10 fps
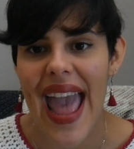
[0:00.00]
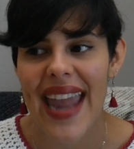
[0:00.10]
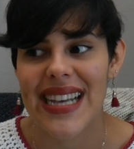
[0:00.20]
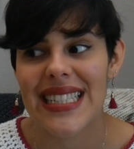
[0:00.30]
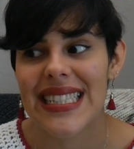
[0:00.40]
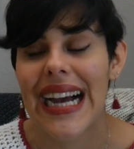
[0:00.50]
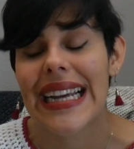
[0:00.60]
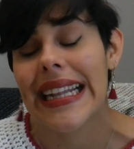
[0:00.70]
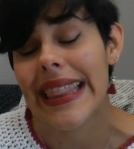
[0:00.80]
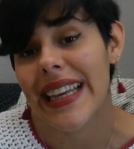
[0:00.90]
and
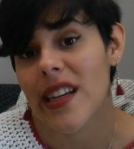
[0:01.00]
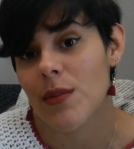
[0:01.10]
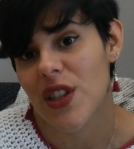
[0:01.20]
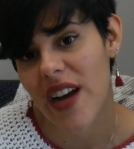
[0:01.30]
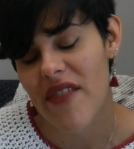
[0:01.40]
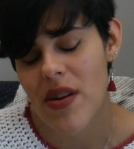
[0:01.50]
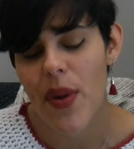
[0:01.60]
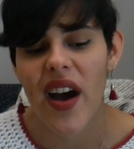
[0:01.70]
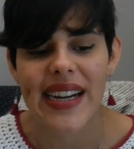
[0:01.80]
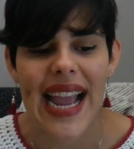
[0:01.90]
assign themes to every
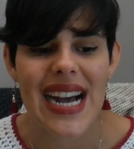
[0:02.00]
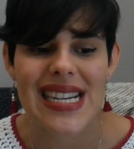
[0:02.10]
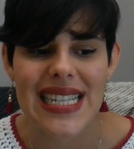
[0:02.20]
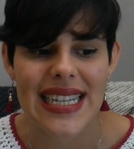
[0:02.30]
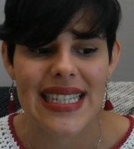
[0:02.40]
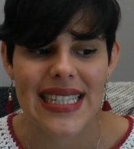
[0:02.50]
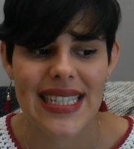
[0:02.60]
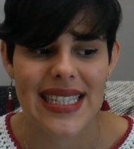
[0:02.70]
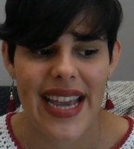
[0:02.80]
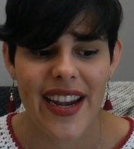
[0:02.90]
podcast
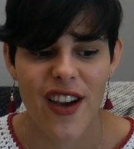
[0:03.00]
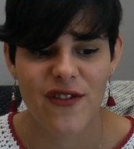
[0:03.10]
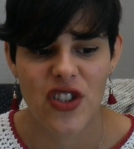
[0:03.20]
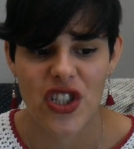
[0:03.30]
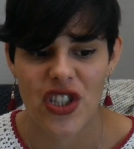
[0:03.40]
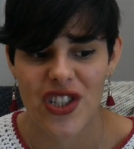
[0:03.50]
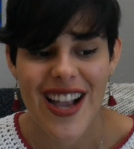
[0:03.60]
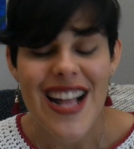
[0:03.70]
instead of just